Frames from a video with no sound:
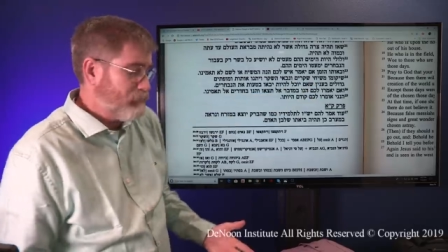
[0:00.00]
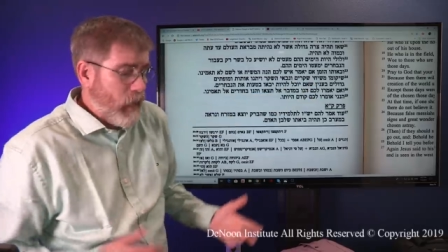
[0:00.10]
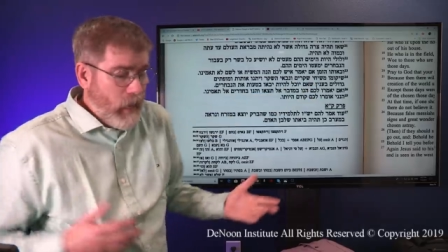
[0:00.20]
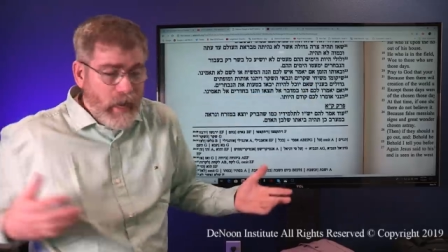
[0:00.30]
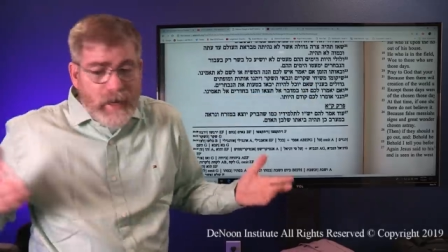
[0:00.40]

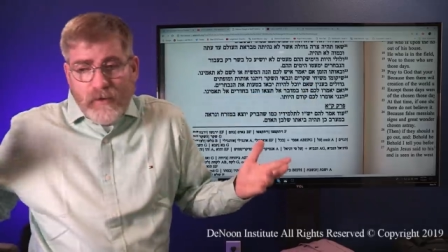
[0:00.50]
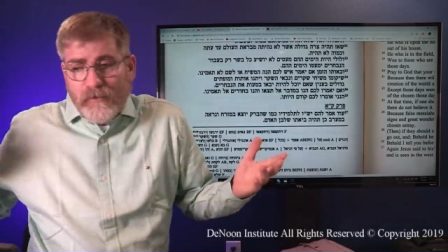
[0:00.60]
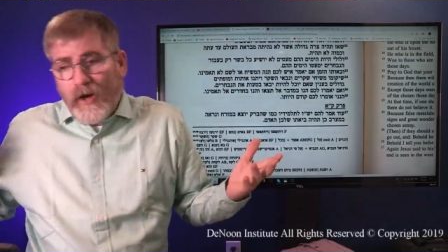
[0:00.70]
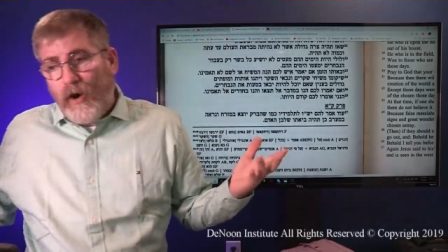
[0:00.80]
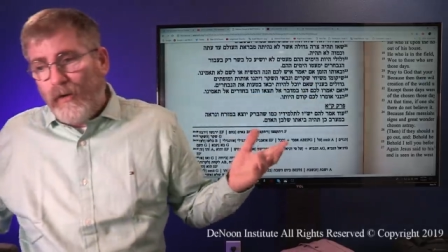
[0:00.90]
I, I,
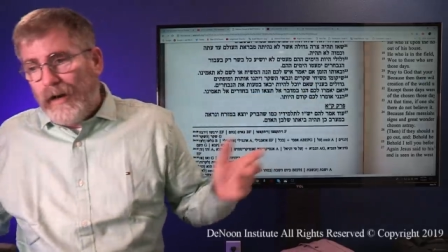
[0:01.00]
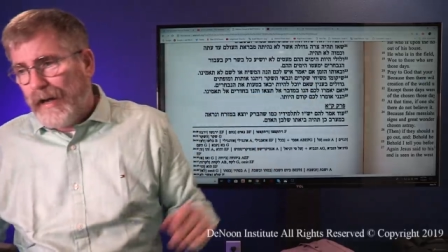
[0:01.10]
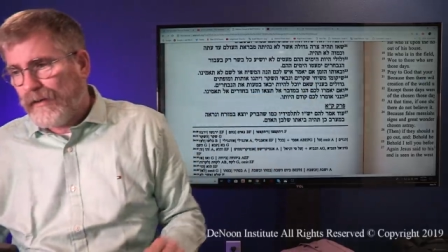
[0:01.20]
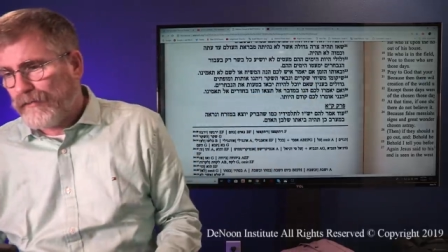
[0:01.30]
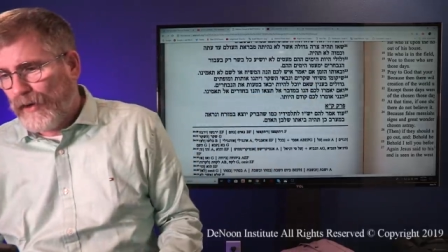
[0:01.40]
don't know.
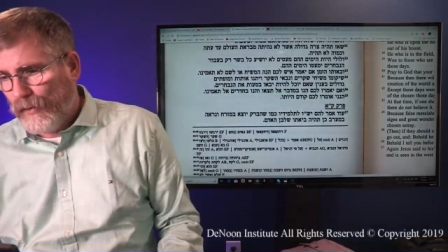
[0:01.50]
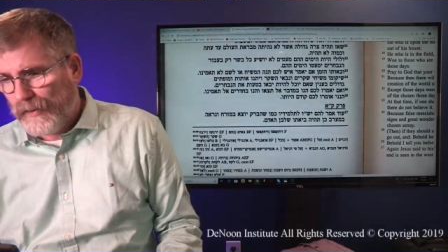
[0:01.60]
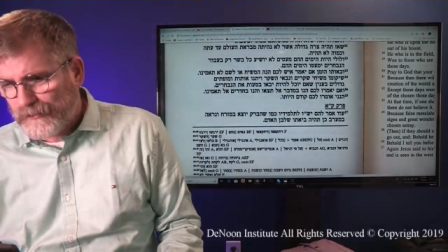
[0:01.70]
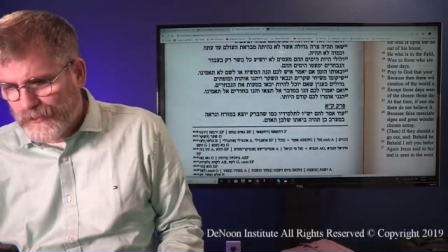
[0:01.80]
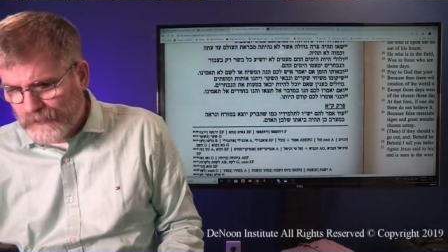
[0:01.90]
I don't know.
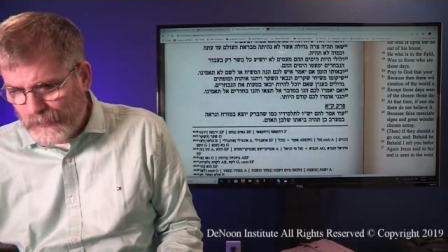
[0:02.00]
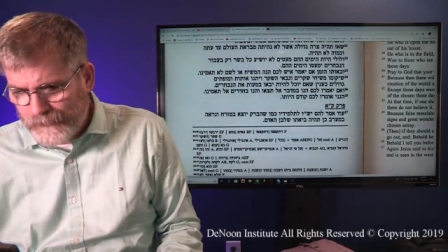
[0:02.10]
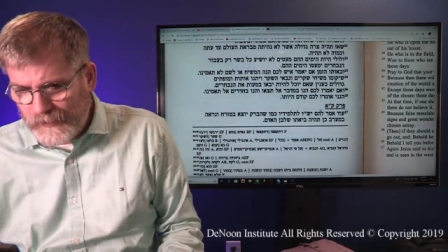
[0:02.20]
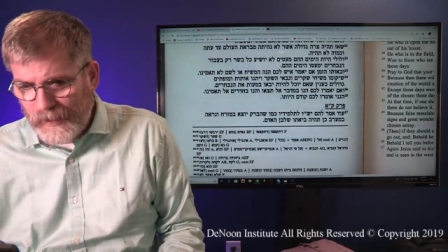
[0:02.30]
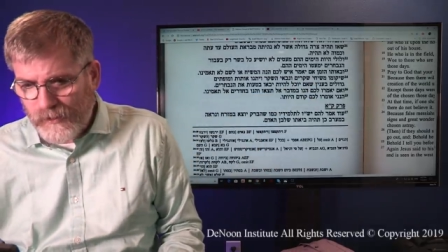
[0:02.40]
It's just
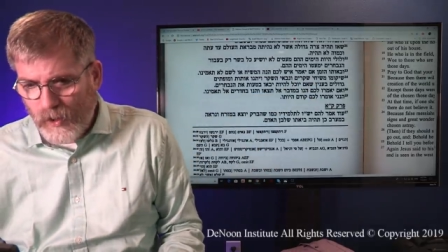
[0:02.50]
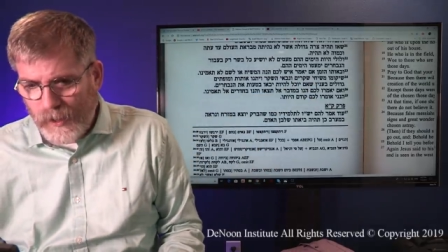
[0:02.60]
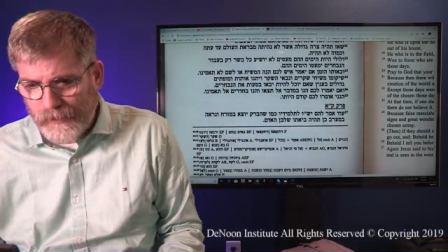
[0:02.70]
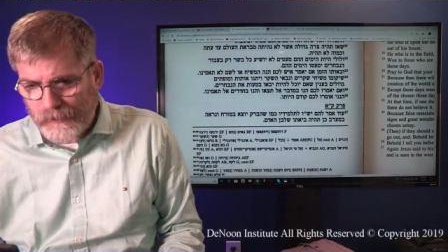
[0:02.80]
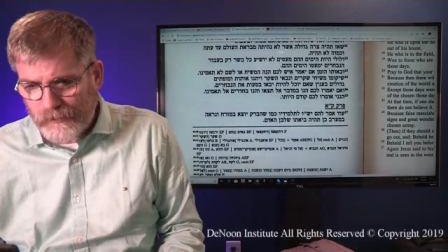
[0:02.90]
something I caught, and I